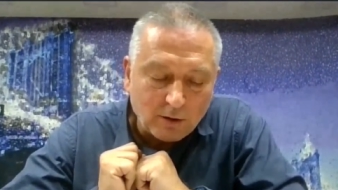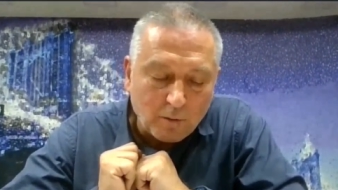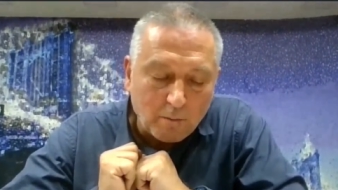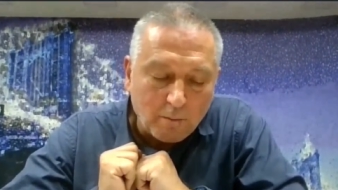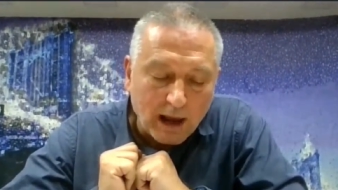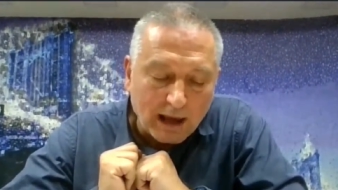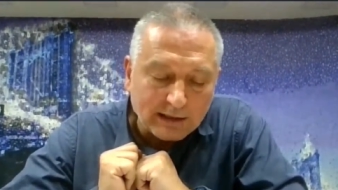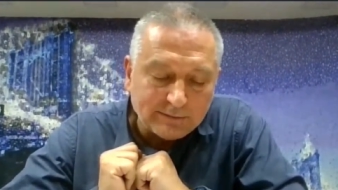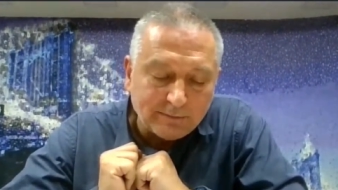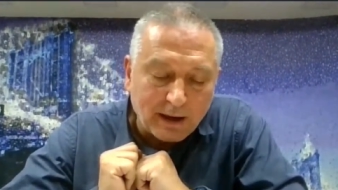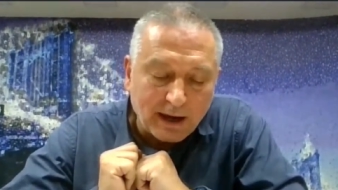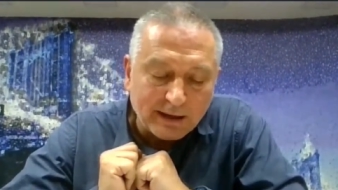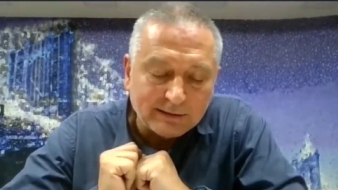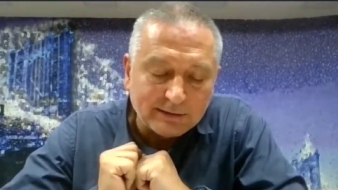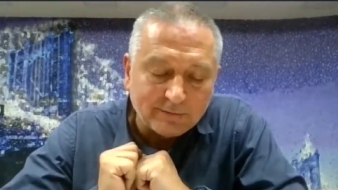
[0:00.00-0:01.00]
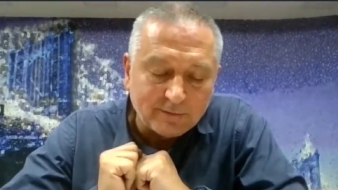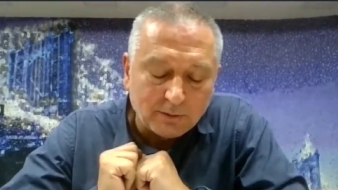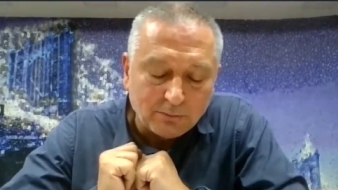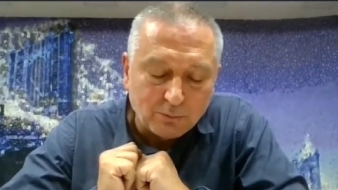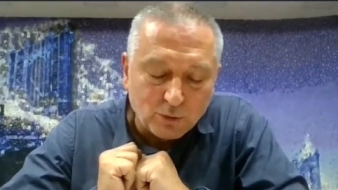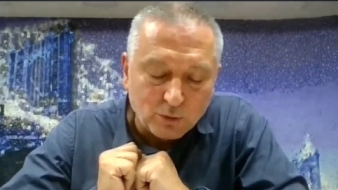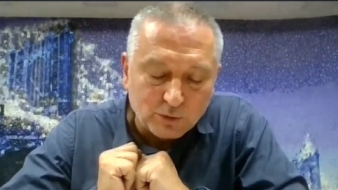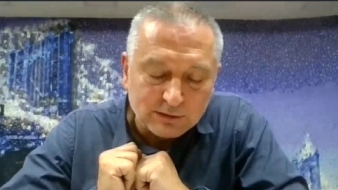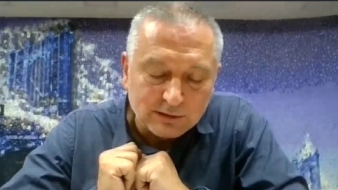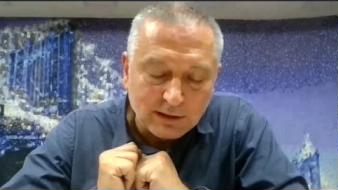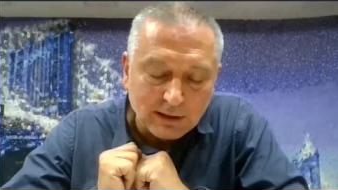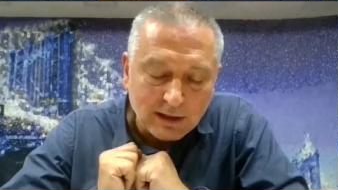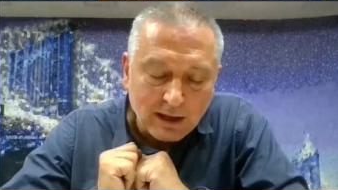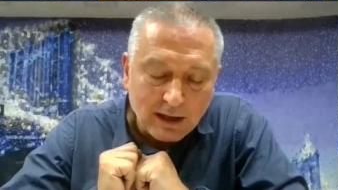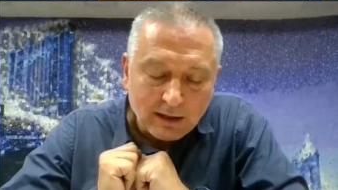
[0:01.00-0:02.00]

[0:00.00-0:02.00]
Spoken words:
or black spines of the books,